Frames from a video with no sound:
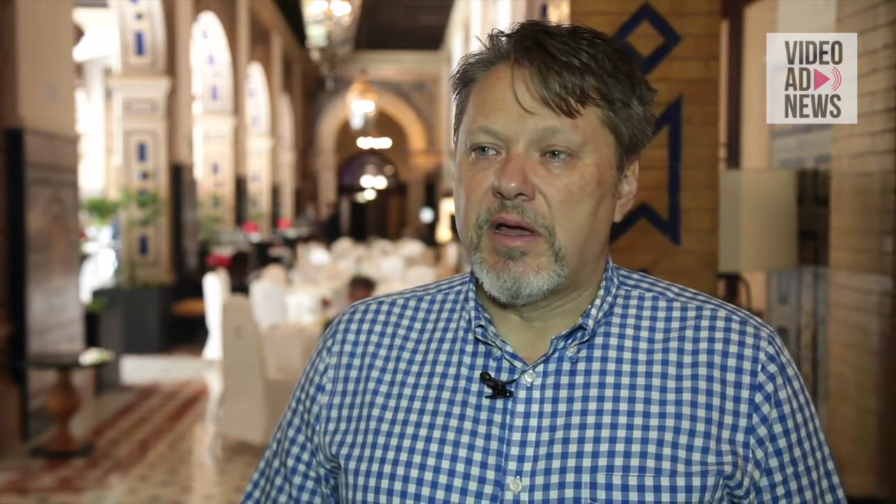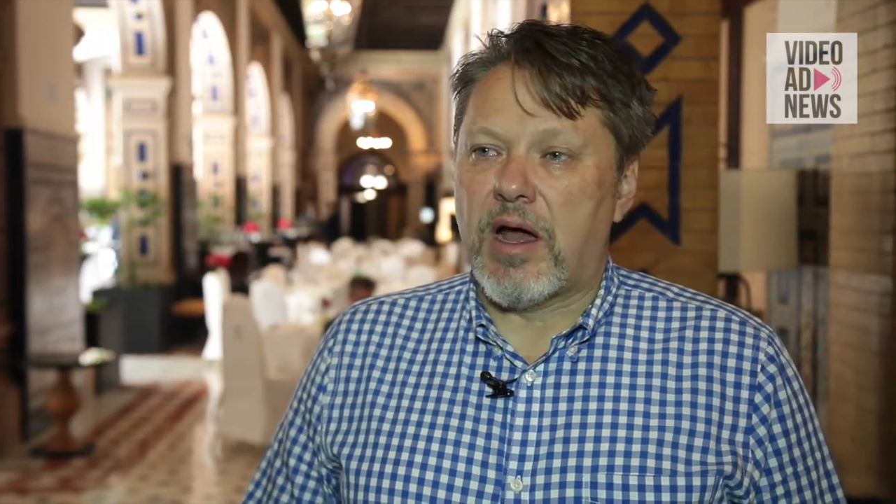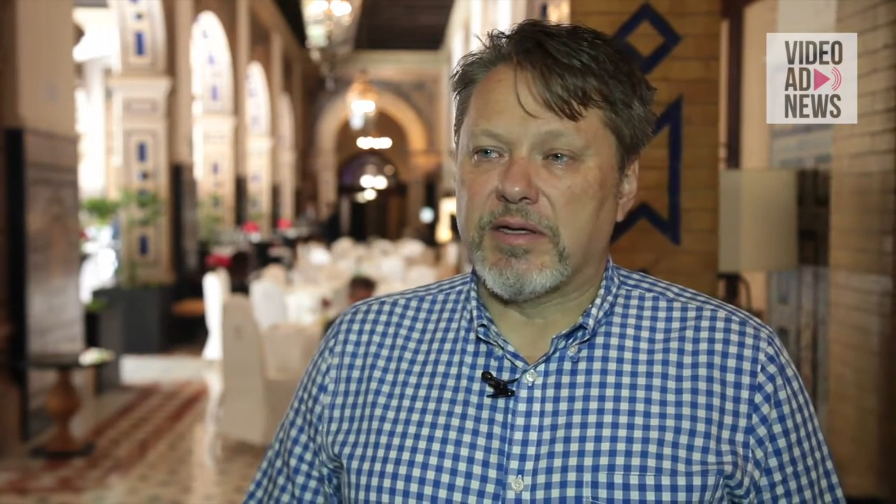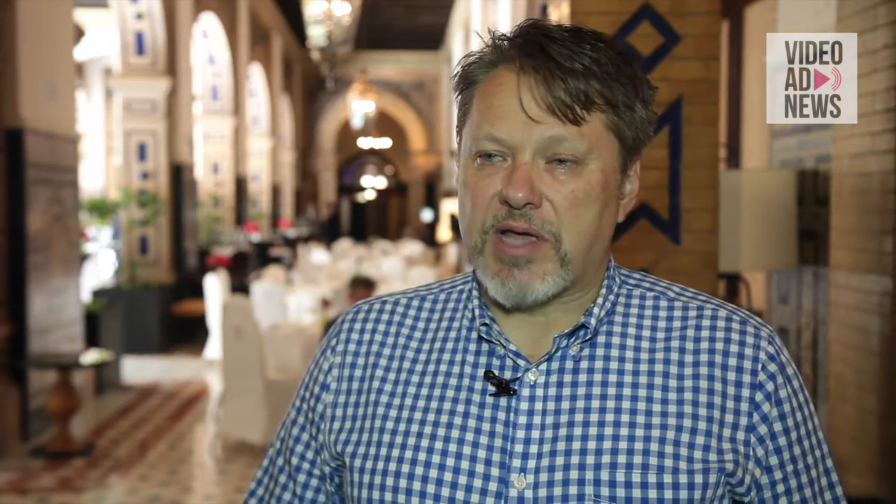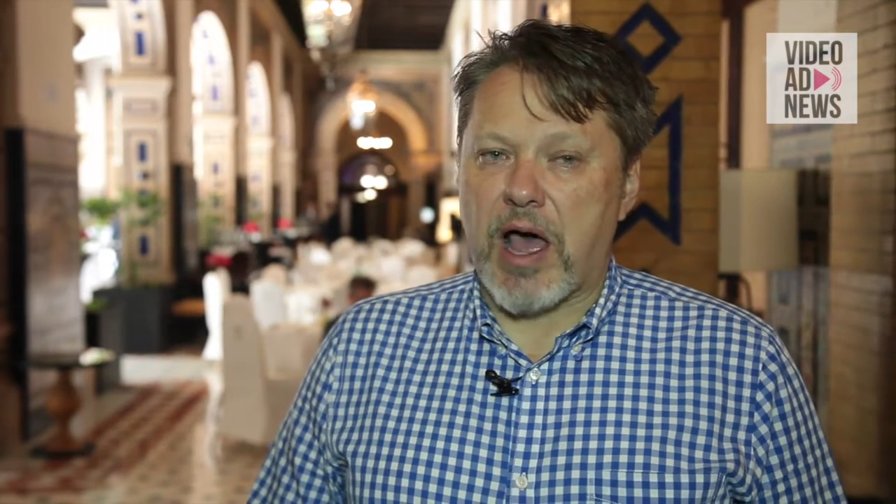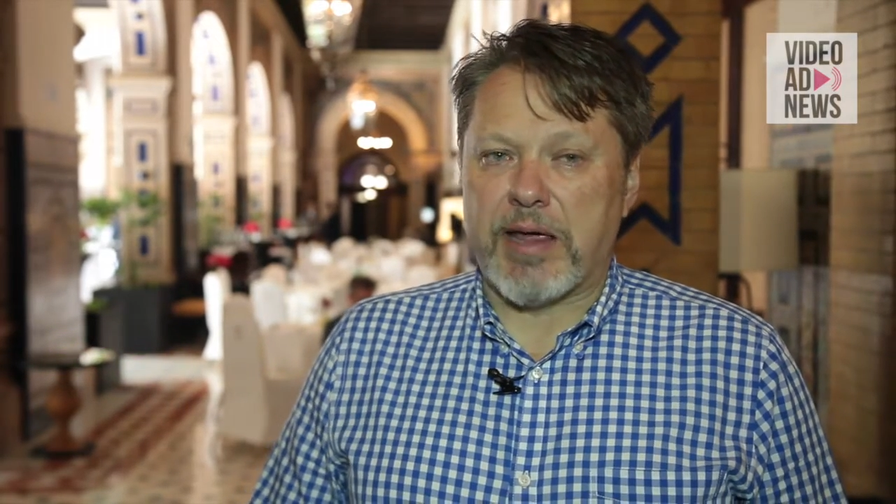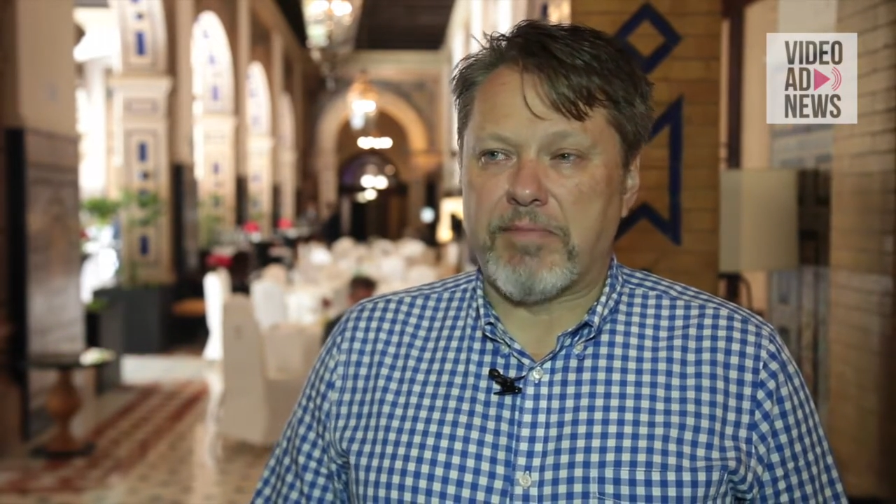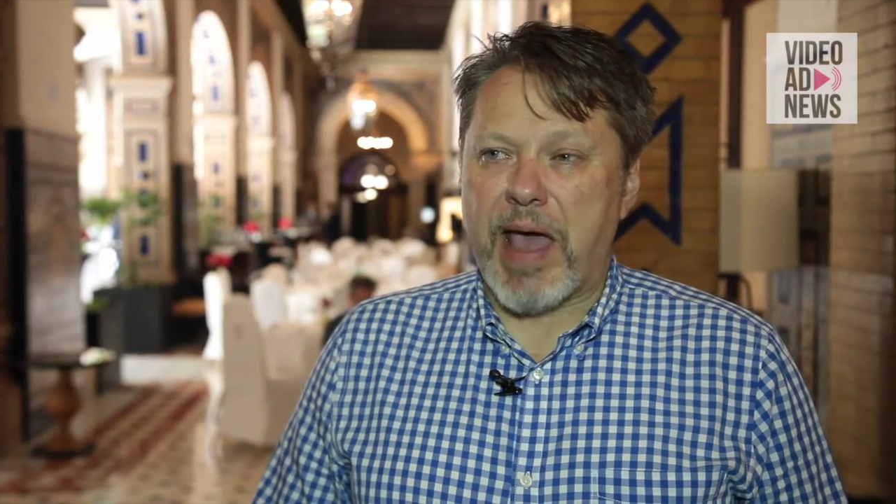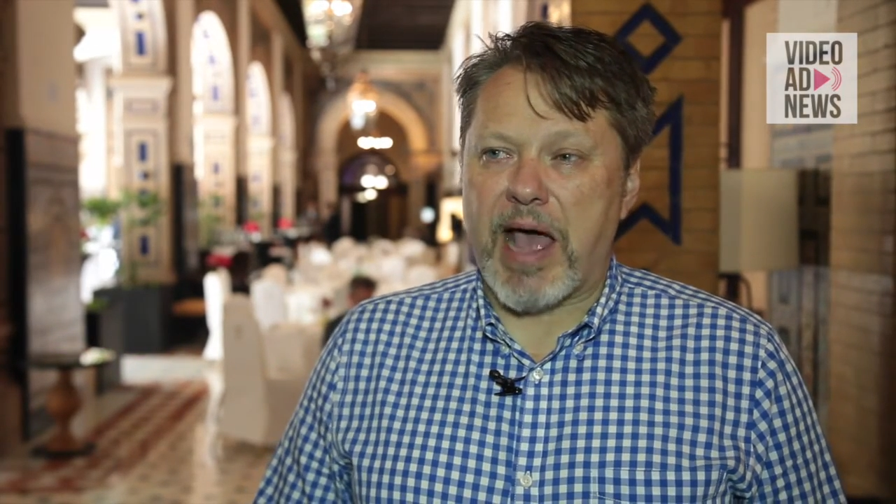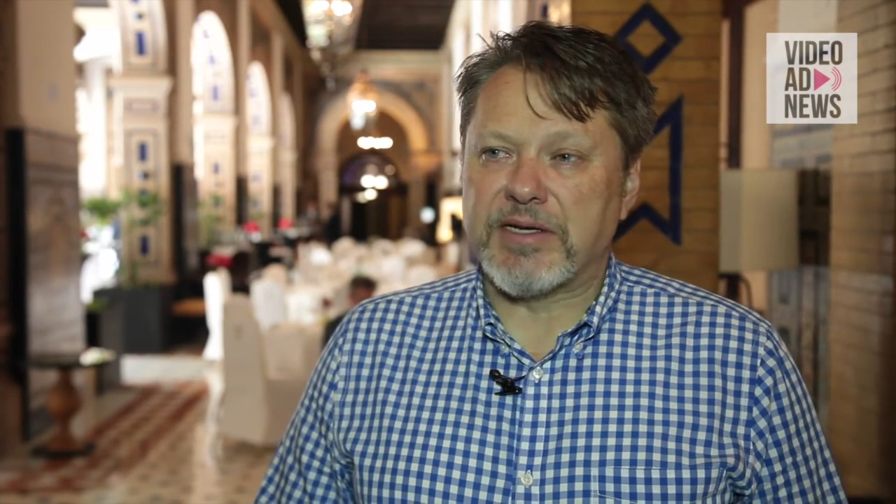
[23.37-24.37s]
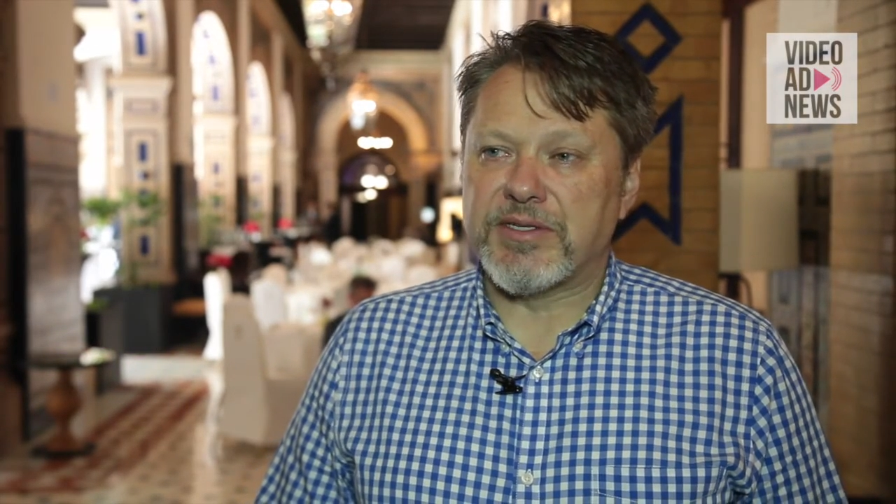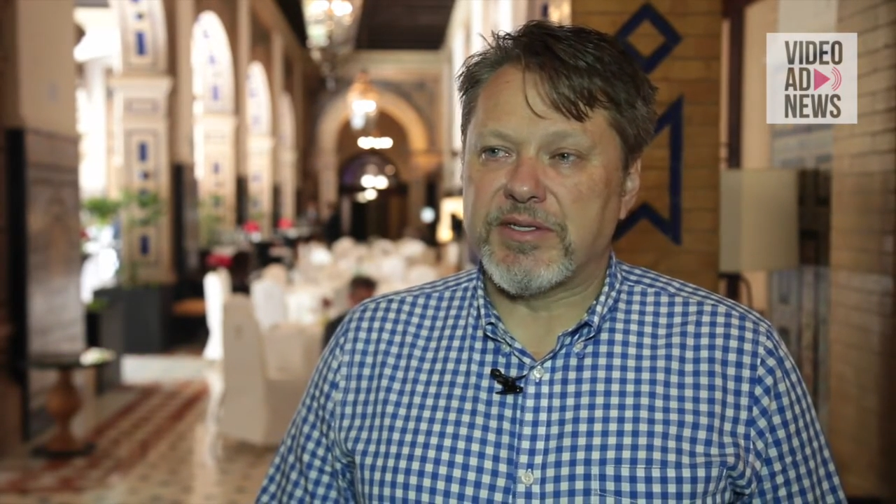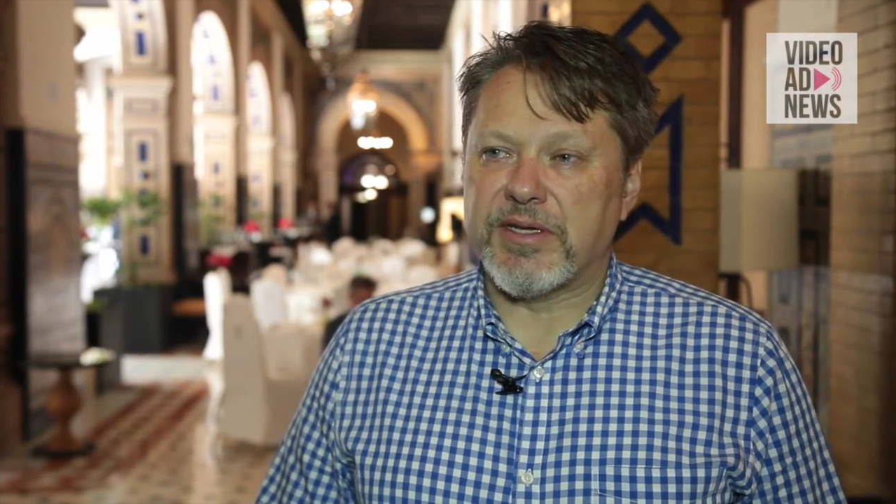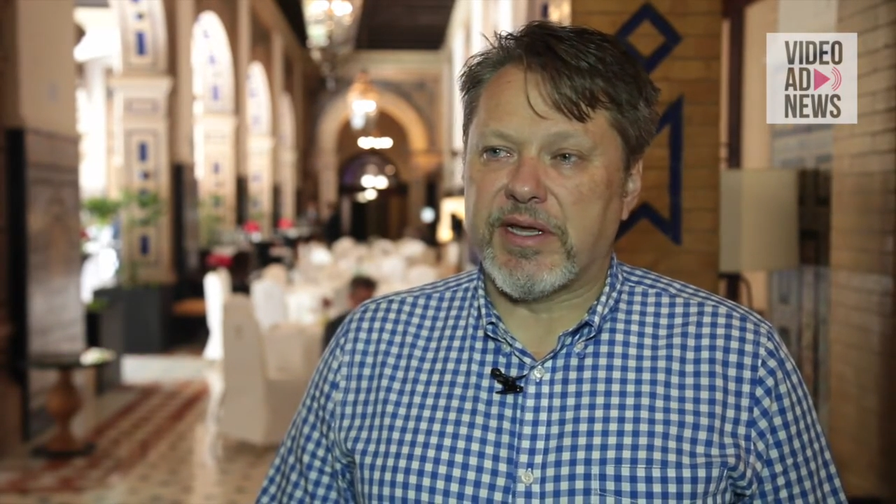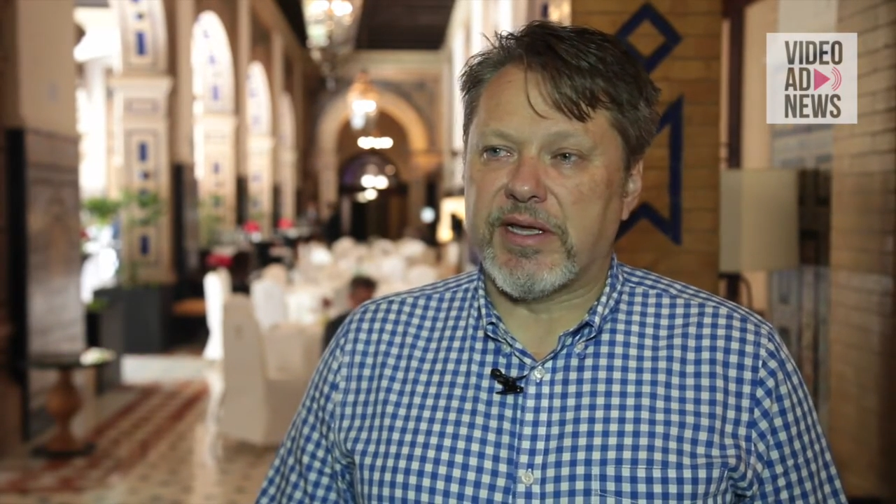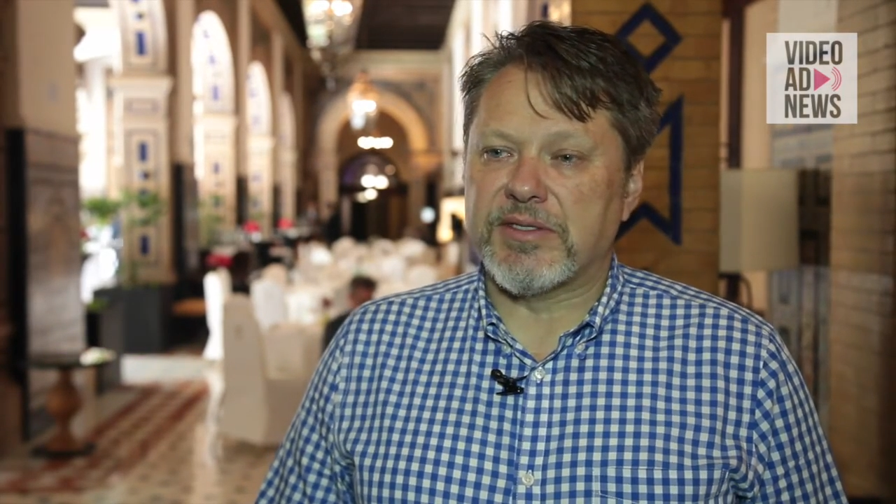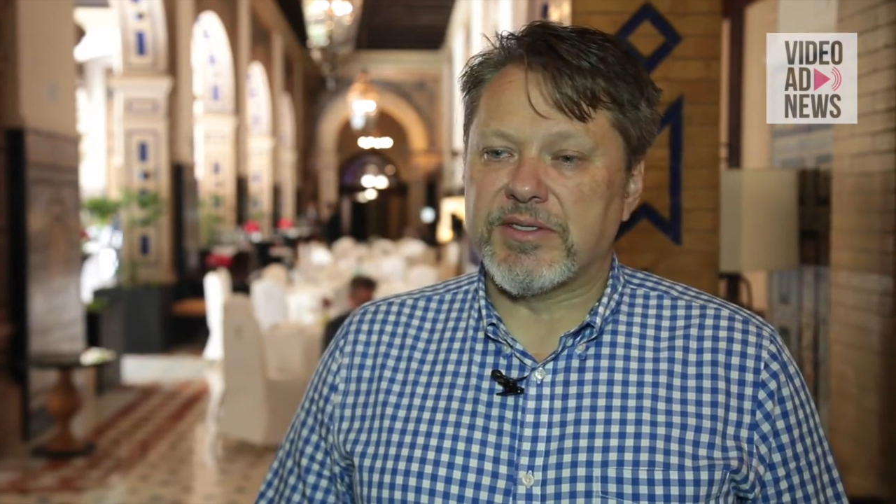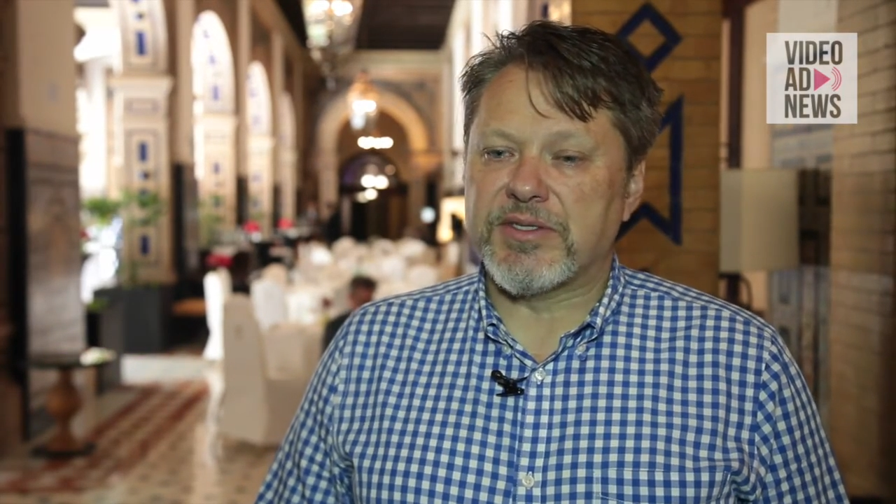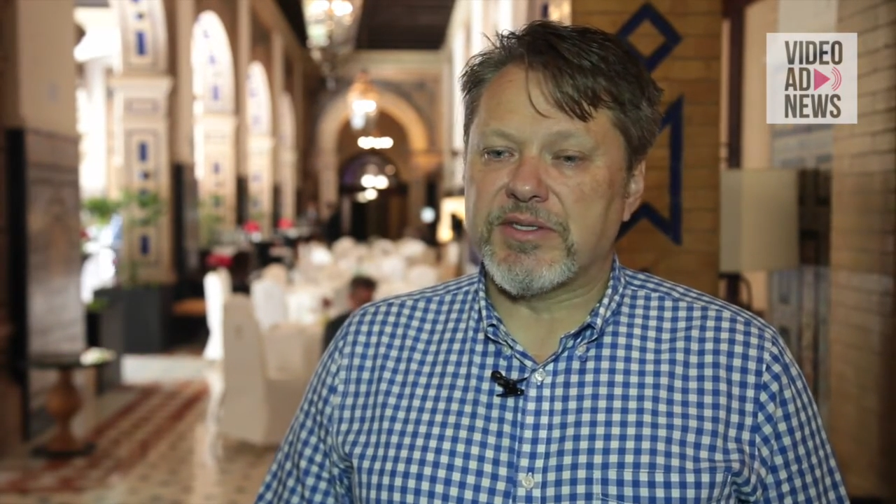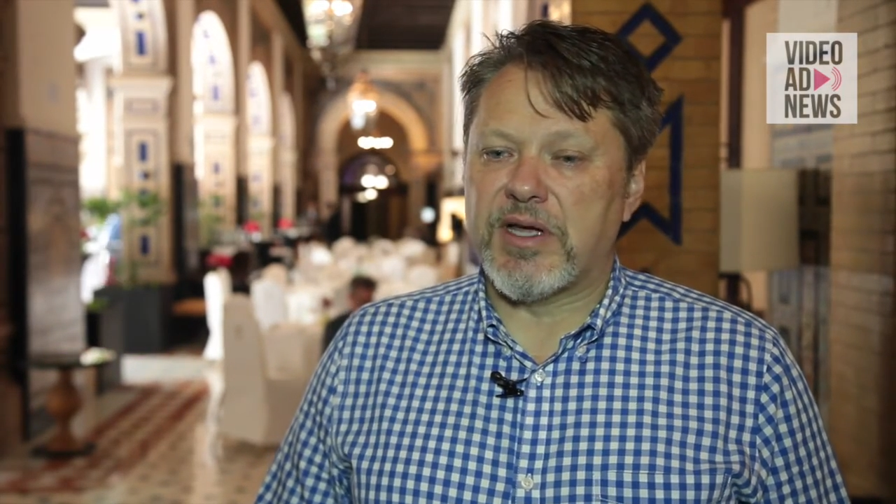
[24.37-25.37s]
It's high impact,
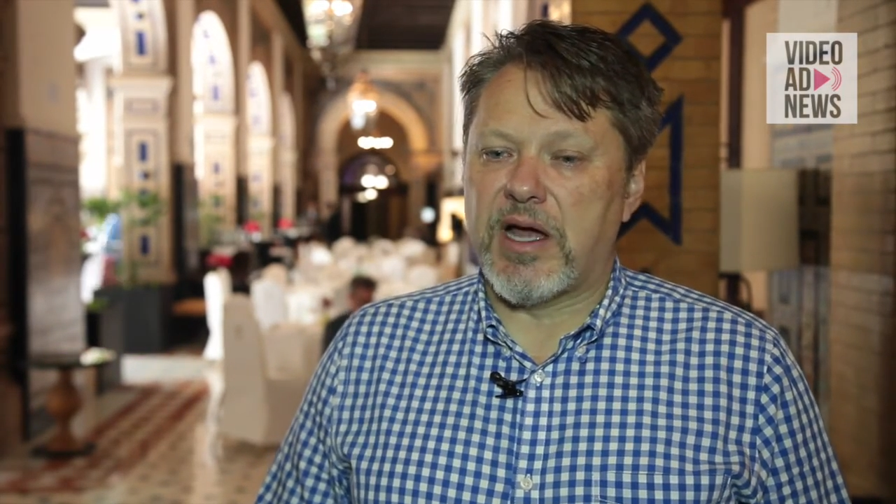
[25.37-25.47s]
it's